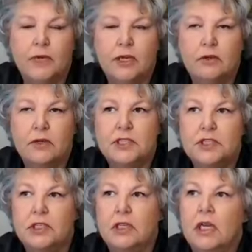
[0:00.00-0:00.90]
great
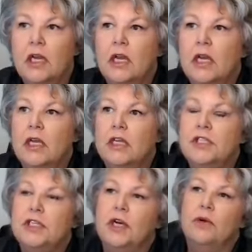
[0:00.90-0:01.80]
question.
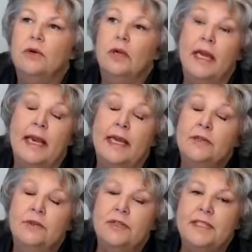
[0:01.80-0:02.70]
So, and I
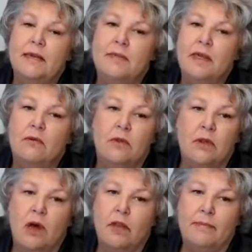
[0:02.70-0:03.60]
do the same thing with
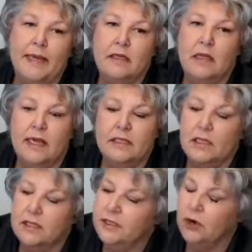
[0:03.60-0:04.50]
all of my clients
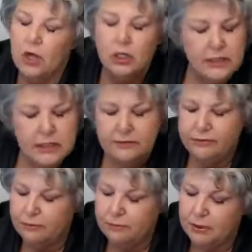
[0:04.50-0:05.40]
because they're all in
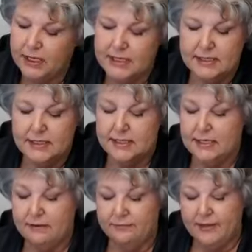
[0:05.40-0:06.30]
different places.
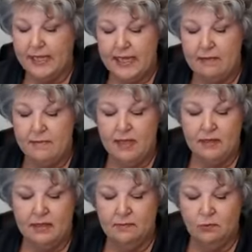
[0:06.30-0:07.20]
And if I came
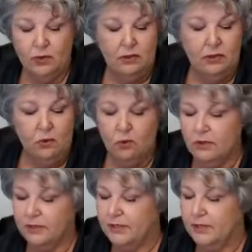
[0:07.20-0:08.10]
at them with
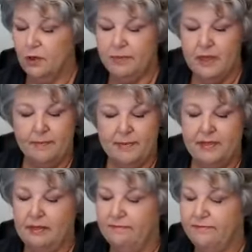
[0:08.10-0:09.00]
oils and
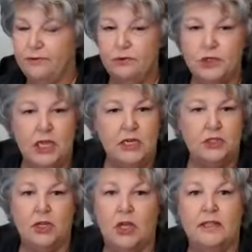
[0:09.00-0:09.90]
homeopathy and food
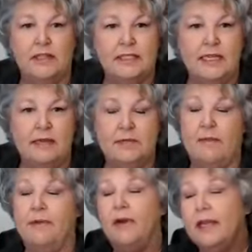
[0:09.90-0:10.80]
changes all at the same
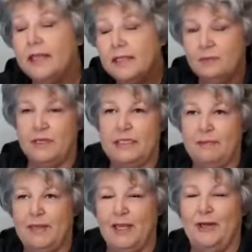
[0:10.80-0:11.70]
time, their heads would
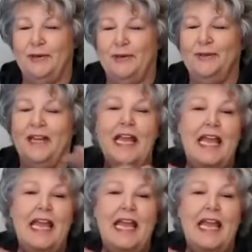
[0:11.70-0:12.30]
explode and